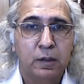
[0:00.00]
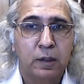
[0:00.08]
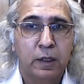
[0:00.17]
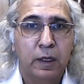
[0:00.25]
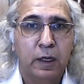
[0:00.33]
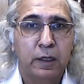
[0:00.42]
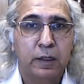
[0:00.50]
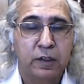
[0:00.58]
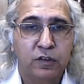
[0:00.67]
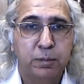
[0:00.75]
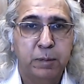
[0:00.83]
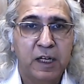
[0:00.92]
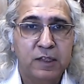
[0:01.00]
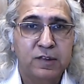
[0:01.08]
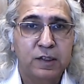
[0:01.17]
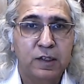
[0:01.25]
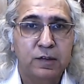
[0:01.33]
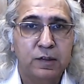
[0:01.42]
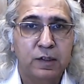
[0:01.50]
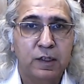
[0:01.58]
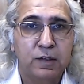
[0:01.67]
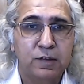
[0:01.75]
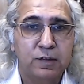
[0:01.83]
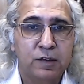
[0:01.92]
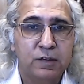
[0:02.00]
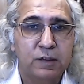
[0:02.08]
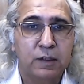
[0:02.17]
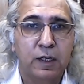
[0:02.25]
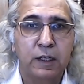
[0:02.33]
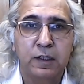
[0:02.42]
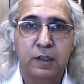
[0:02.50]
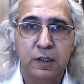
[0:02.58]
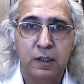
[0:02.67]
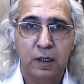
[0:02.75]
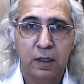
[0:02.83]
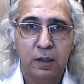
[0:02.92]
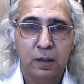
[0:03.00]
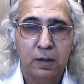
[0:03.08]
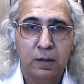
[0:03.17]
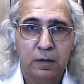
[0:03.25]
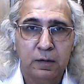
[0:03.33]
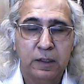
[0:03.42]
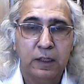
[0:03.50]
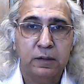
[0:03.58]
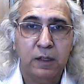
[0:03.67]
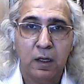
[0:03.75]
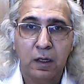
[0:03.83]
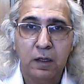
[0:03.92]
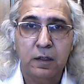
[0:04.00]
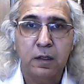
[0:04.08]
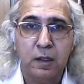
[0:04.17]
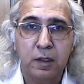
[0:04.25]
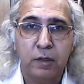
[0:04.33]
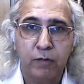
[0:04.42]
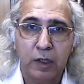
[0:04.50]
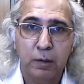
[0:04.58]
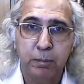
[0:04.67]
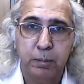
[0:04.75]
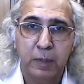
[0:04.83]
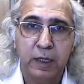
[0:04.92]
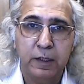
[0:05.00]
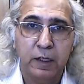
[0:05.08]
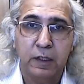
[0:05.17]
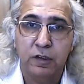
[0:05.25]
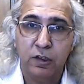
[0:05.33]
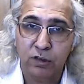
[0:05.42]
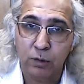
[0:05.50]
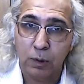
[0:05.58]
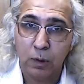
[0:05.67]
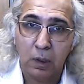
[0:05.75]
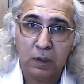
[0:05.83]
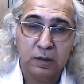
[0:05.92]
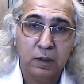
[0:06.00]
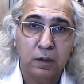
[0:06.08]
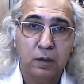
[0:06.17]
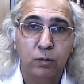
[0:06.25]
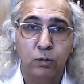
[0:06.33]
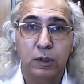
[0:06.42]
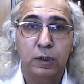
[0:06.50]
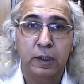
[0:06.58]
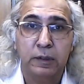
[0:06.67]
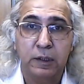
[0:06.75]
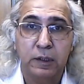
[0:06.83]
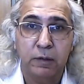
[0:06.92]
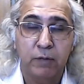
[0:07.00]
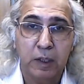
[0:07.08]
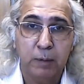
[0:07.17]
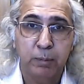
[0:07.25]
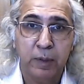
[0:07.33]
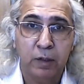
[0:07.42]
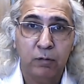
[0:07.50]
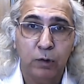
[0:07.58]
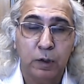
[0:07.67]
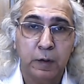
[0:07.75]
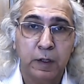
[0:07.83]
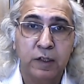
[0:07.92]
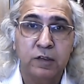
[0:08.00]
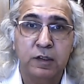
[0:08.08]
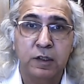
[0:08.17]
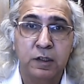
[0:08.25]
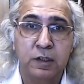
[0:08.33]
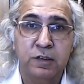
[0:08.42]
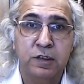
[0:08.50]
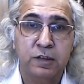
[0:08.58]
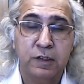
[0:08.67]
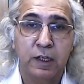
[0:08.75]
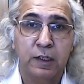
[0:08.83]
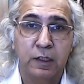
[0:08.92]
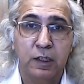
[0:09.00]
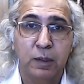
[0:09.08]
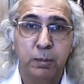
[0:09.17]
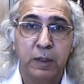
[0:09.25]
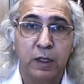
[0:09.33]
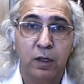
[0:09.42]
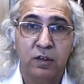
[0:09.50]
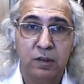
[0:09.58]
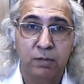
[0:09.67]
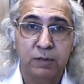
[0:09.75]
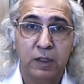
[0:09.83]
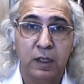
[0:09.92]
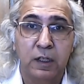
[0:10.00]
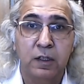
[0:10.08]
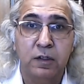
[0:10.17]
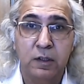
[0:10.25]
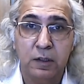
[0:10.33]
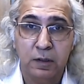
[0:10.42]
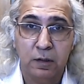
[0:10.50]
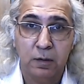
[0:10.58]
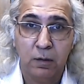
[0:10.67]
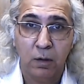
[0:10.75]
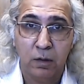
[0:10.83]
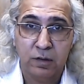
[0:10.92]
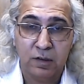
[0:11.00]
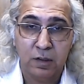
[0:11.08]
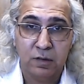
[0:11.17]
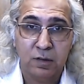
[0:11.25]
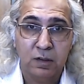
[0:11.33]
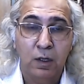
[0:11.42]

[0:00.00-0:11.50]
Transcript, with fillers: and expresses is this idea that the underdevelopment in the so-called third world and the developing world isn't necessarily because of the internal causes